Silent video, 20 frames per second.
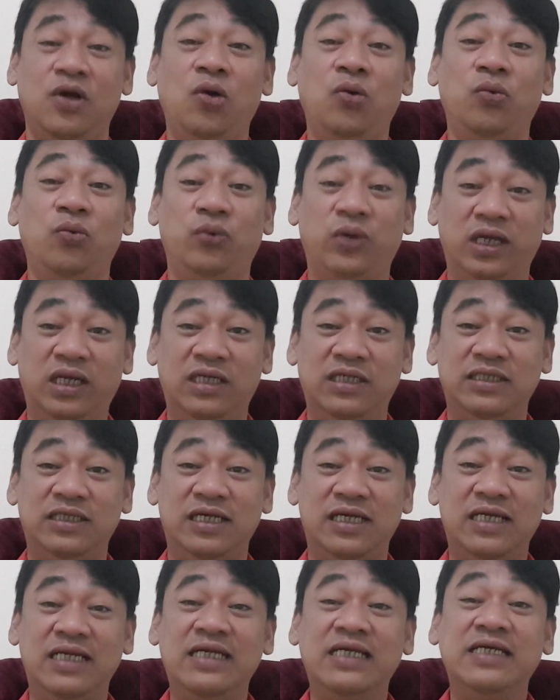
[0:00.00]

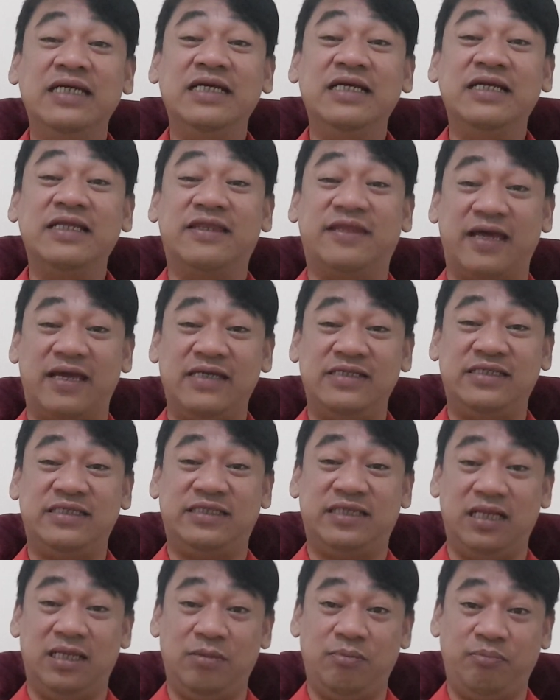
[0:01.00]
Will they
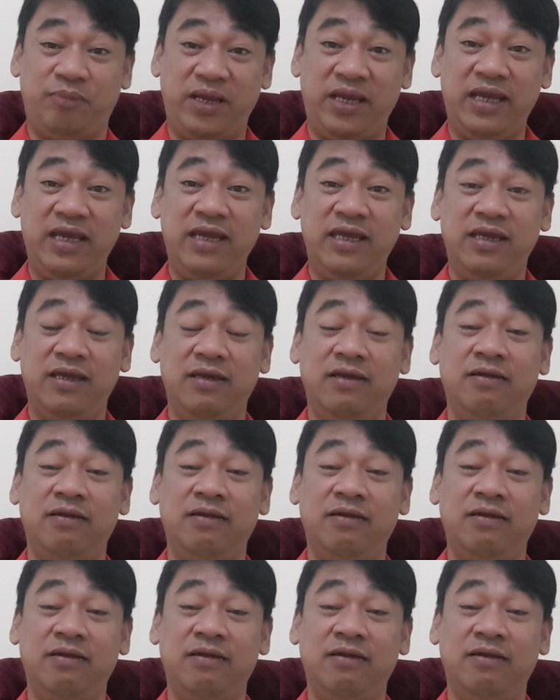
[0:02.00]
still be